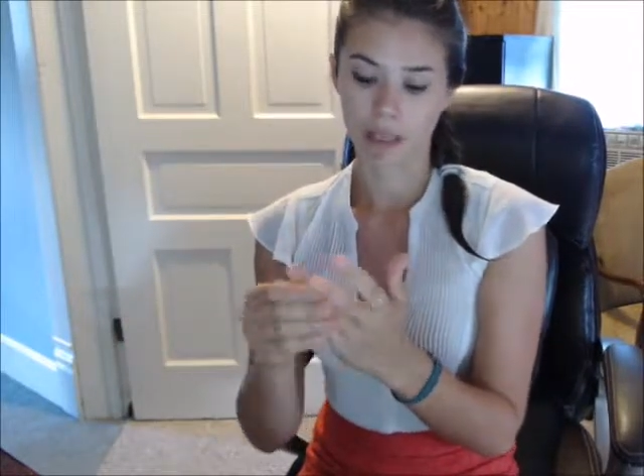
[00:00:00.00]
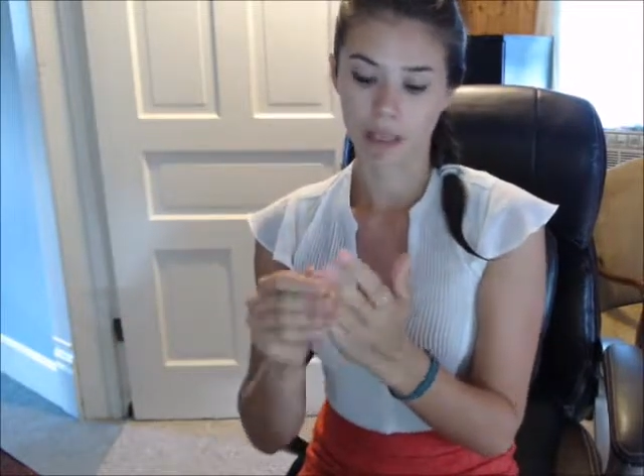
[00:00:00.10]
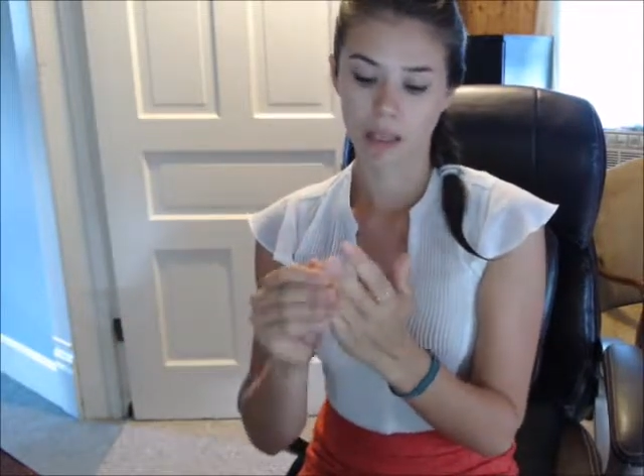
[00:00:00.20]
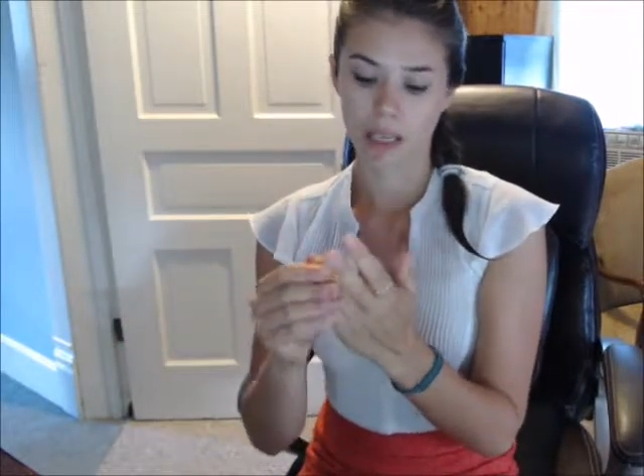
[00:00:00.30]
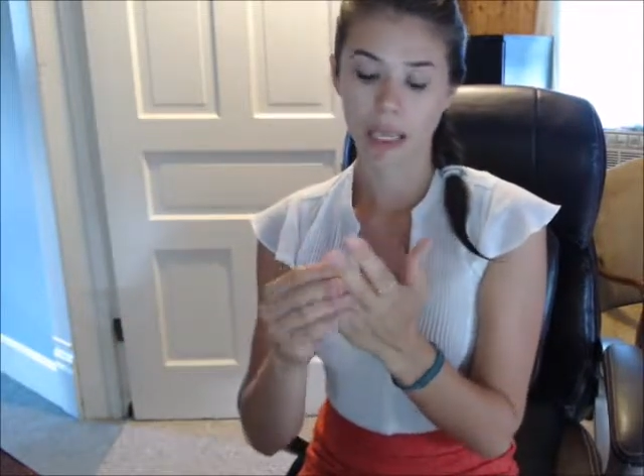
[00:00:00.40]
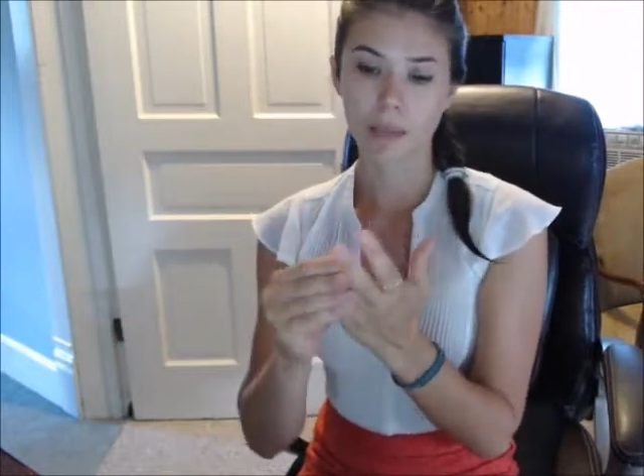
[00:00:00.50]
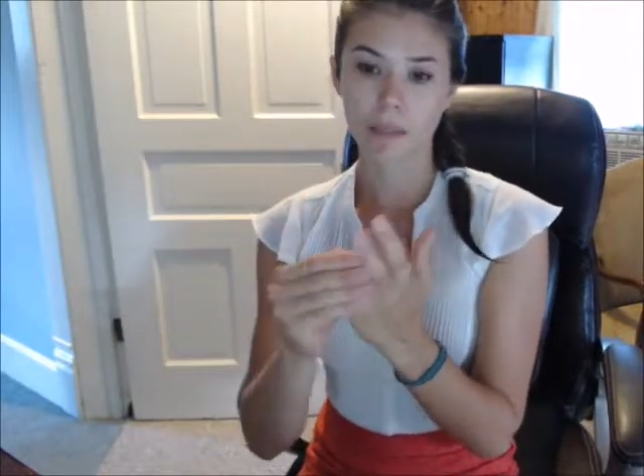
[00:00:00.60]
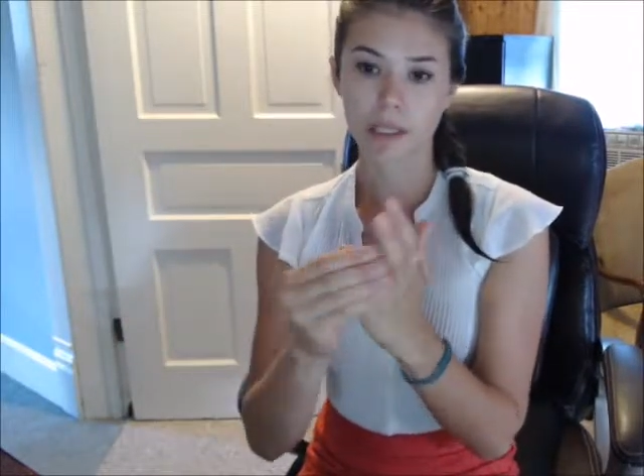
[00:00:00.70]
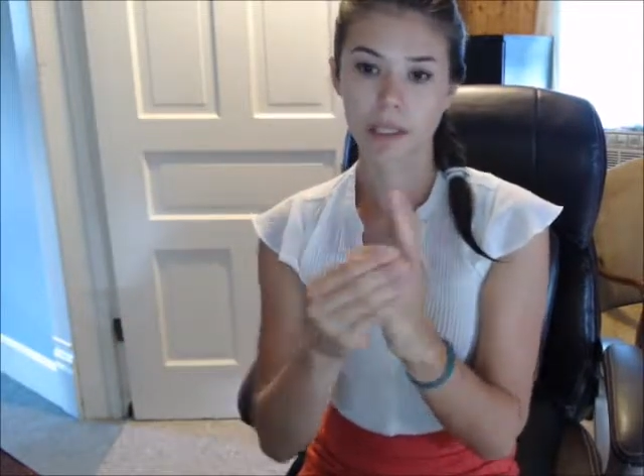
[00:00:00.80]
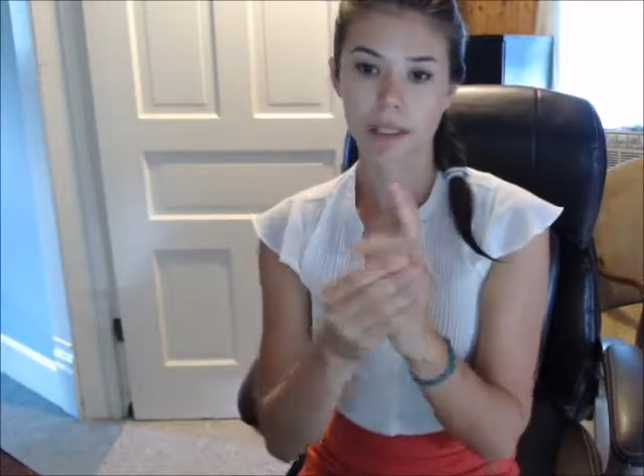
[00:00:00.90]
It keeps
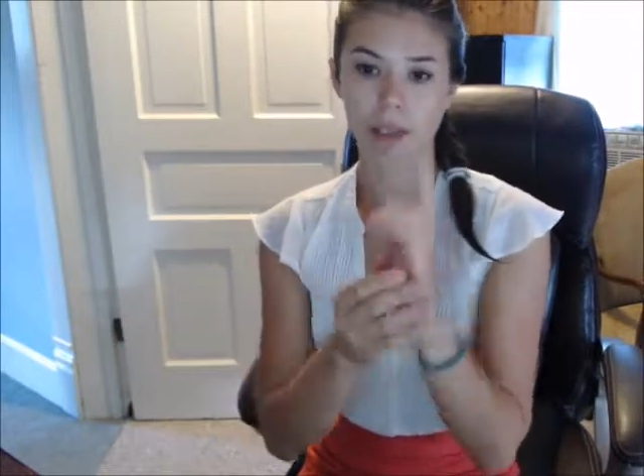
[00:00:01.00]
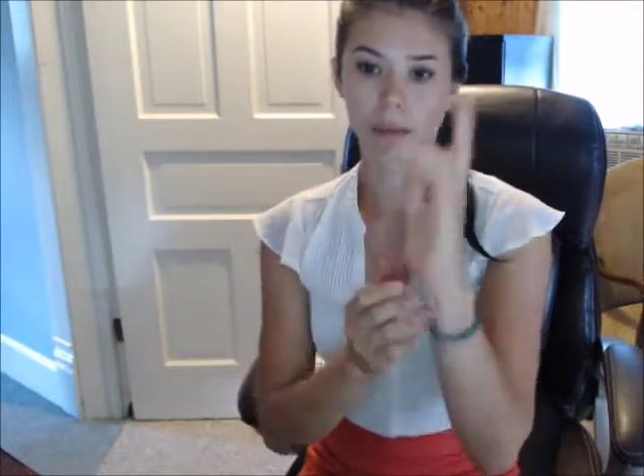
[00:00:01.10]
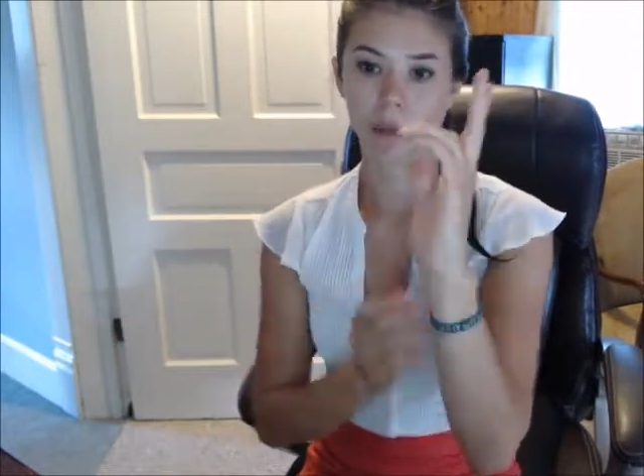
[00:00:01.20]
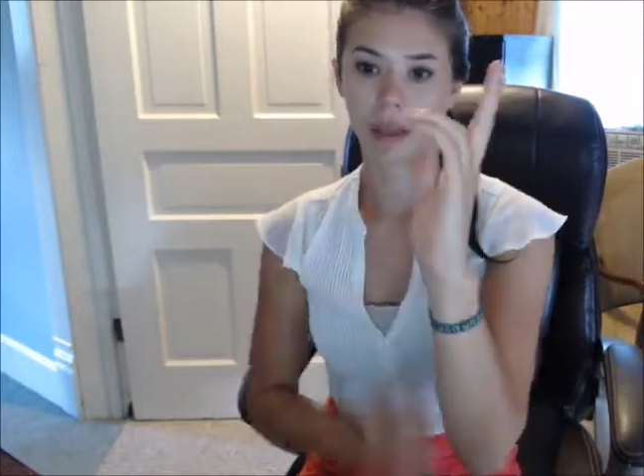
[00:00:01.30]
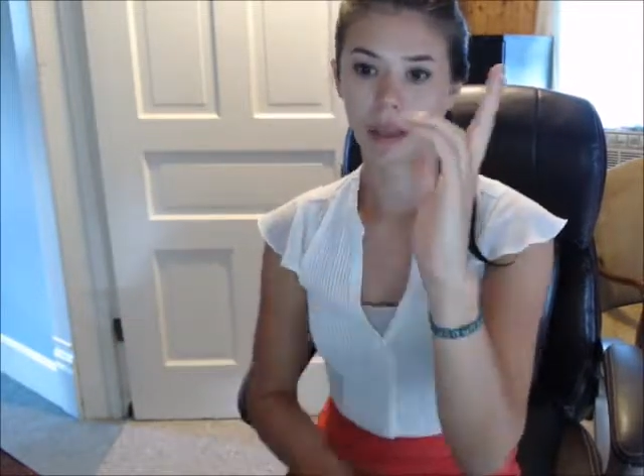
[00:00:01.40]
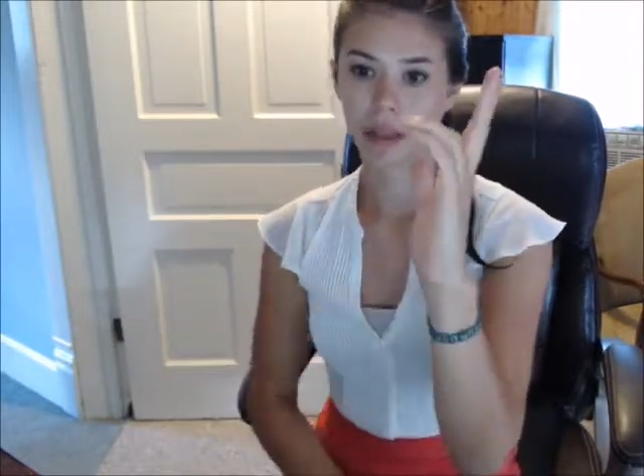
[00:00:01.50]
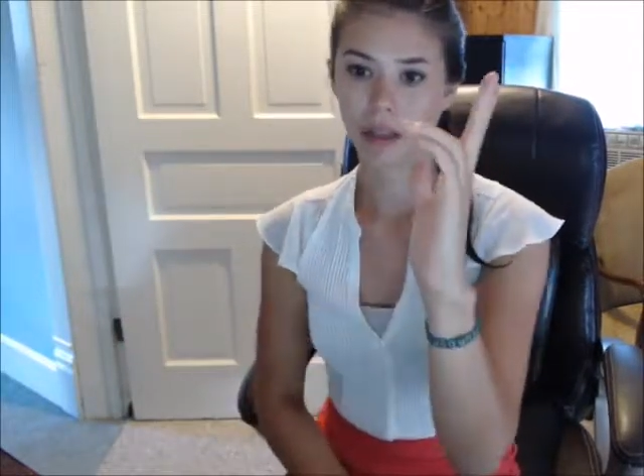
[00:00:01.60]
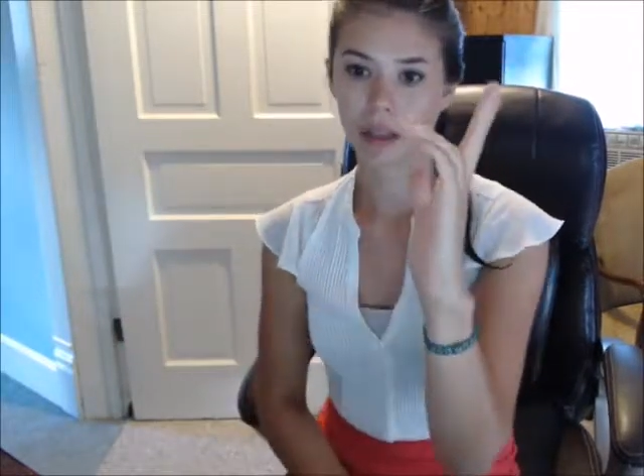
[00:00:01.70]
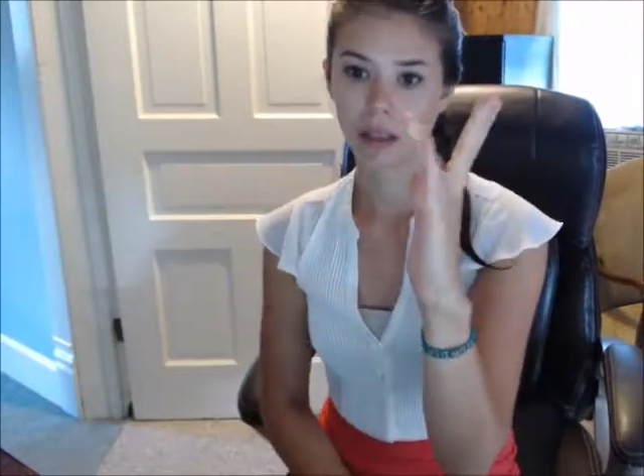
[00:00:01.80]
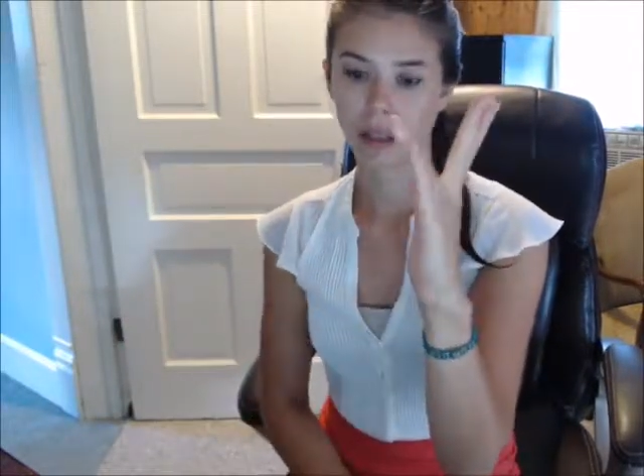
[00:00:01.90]
them
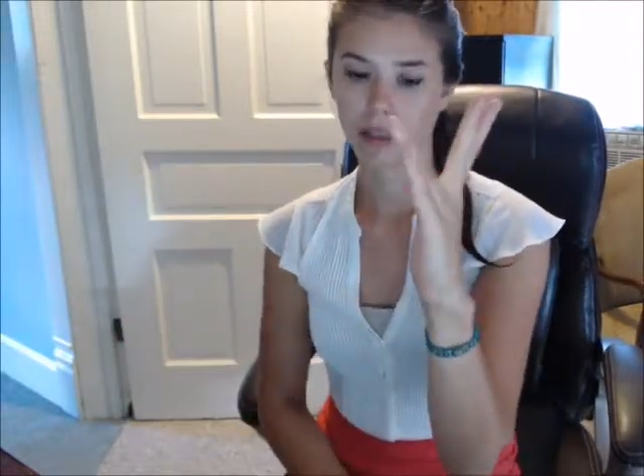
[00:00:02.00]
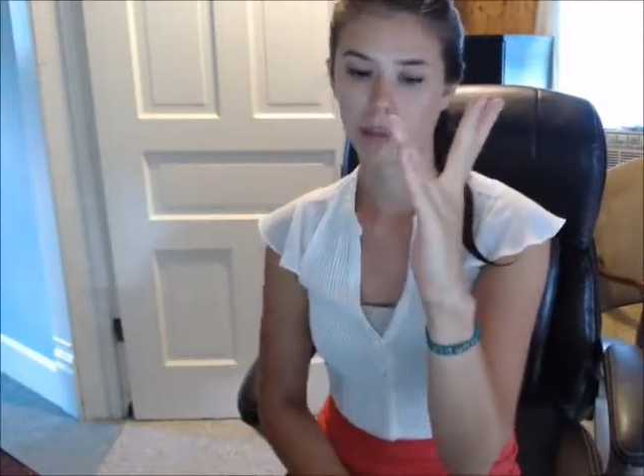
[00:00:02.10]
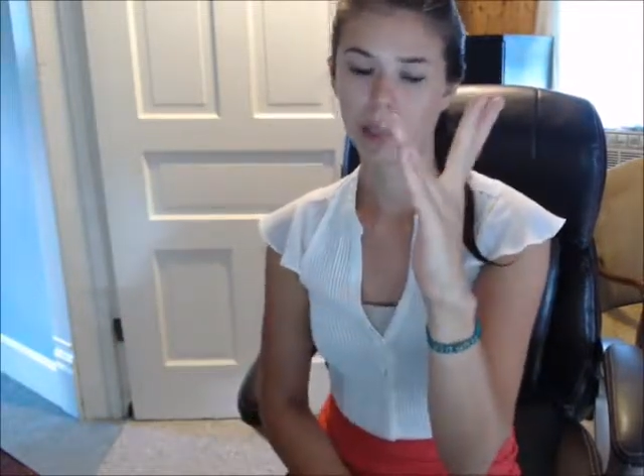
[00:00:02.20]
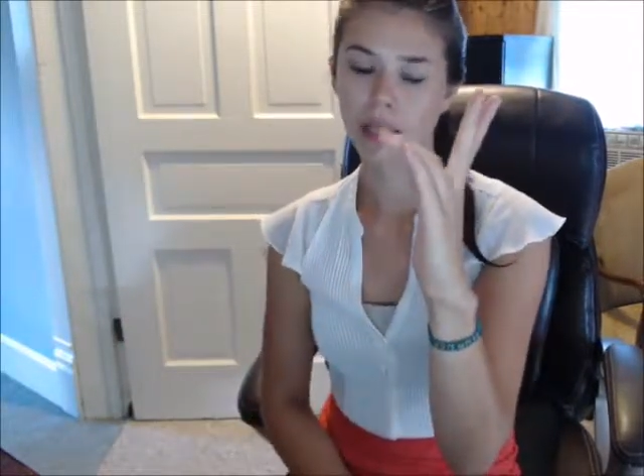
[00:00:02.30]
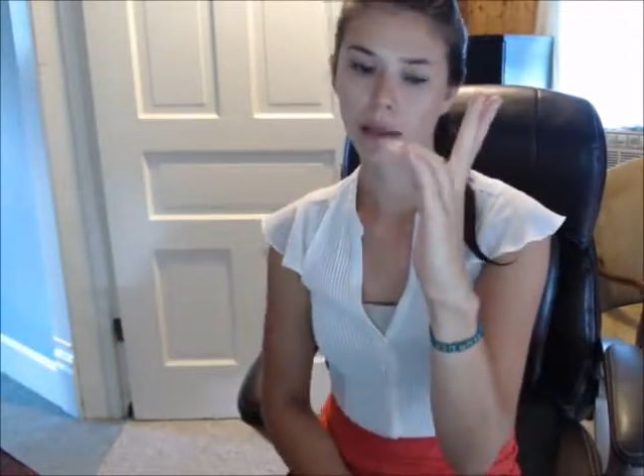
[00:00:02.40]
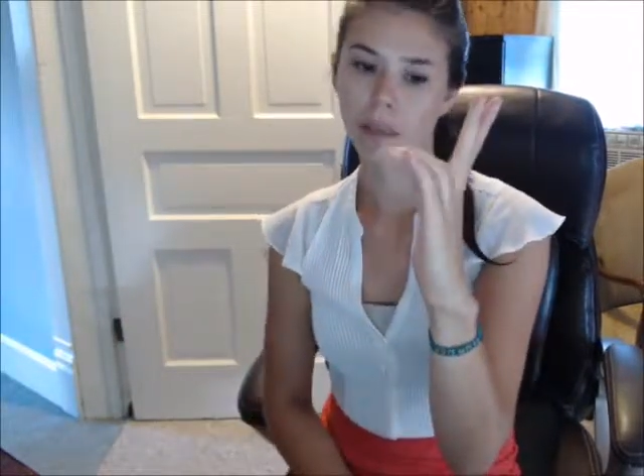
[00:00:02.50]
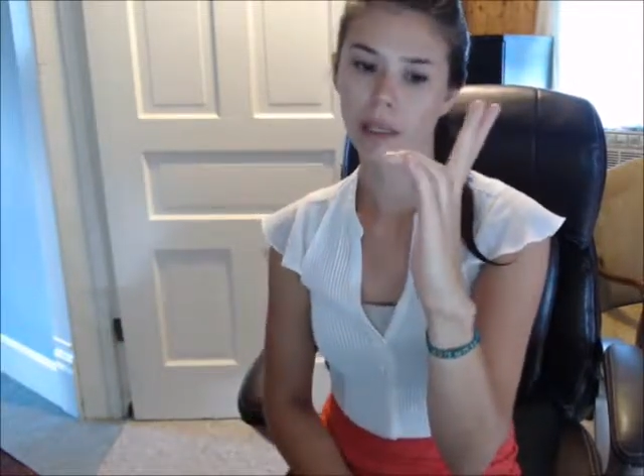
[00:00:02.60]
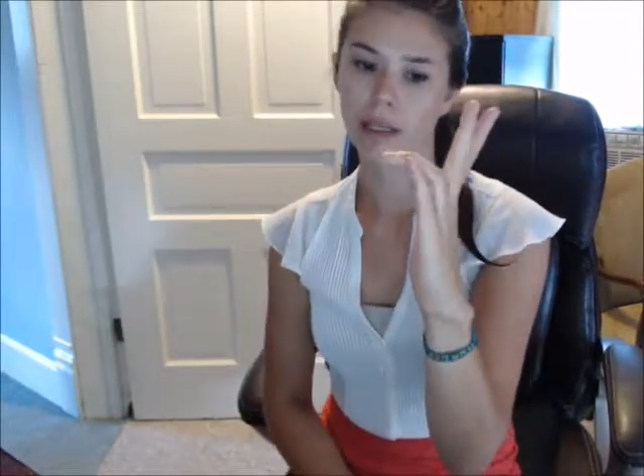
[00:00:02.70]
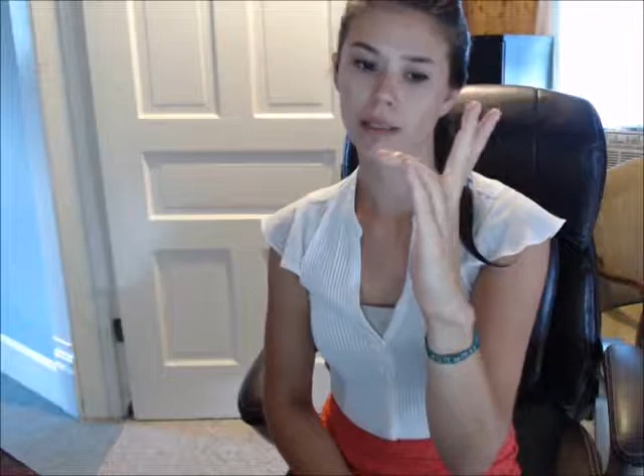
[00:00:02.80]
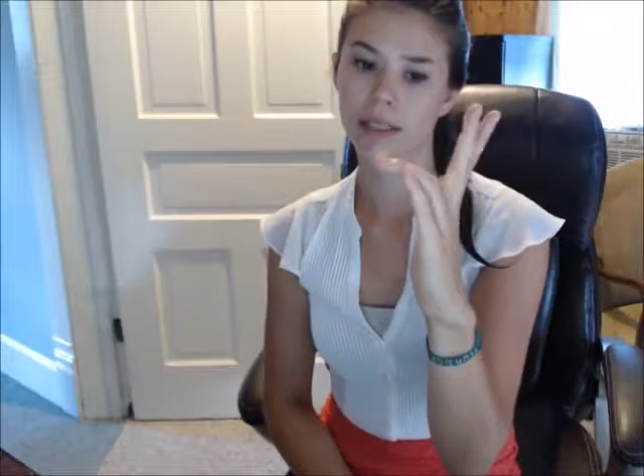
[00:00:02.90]
PIPs